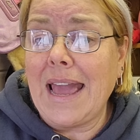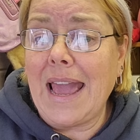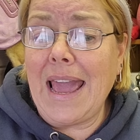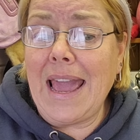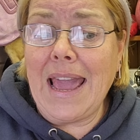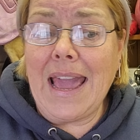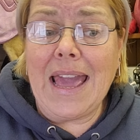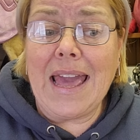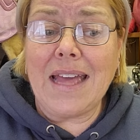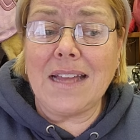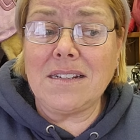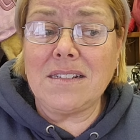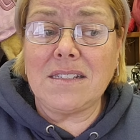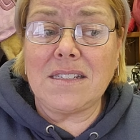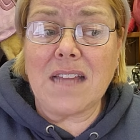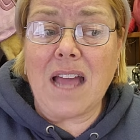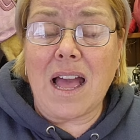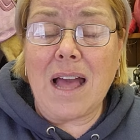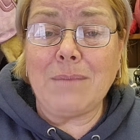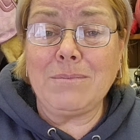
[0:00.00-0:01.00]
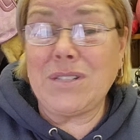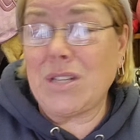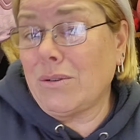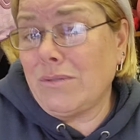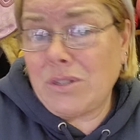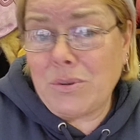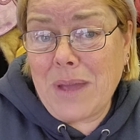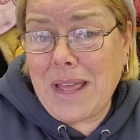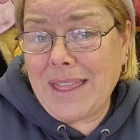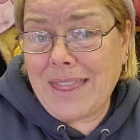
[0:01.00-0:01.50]
And
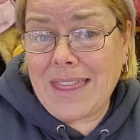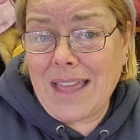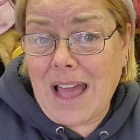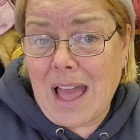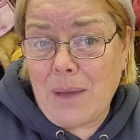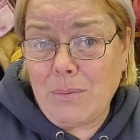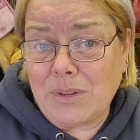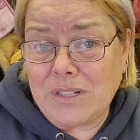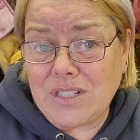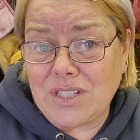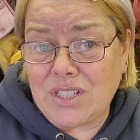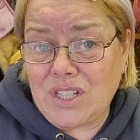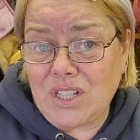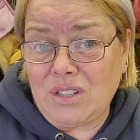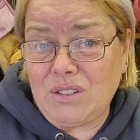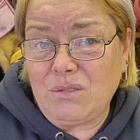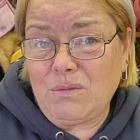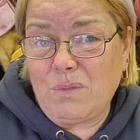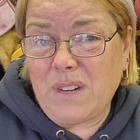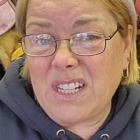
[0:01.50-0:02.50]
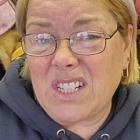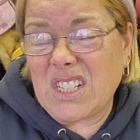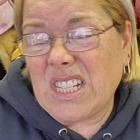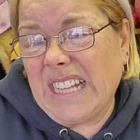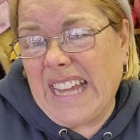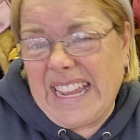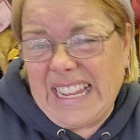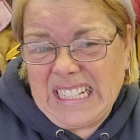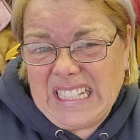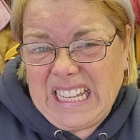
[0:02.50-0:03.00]
don't do anything I wouldn't do, which
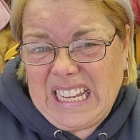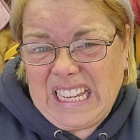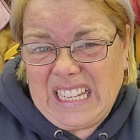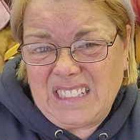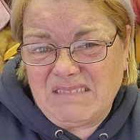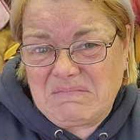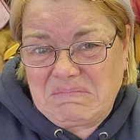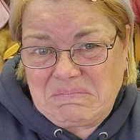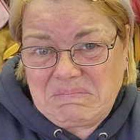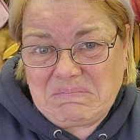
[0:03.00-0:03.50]
lately